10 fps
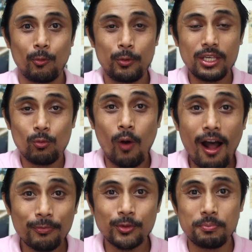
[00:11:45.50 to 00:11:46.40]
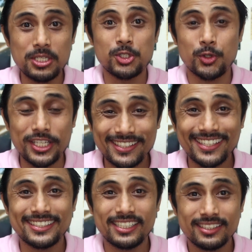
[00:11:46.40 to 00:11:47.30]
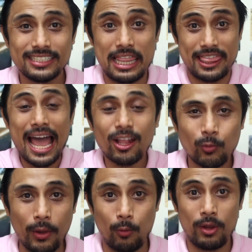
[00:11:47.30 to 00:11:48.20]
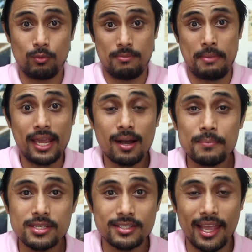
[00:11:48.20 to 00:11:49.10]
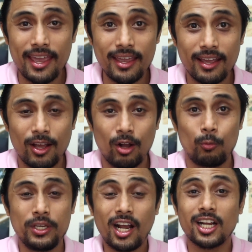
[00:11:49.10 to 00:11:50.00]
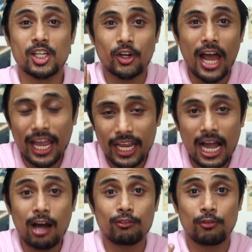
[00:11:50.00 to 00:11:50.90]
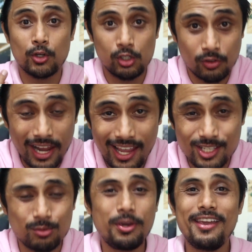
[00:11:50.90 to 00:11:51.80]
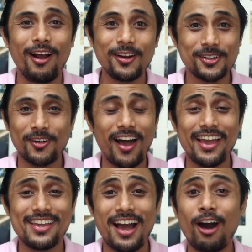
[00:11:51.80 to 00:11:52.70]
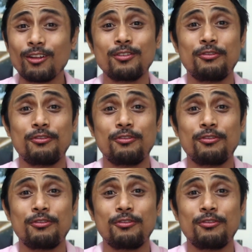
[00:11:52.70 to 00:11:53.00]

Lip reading: we want to be treated that way. When we make a mistake, we are crying out for grace. We are crying out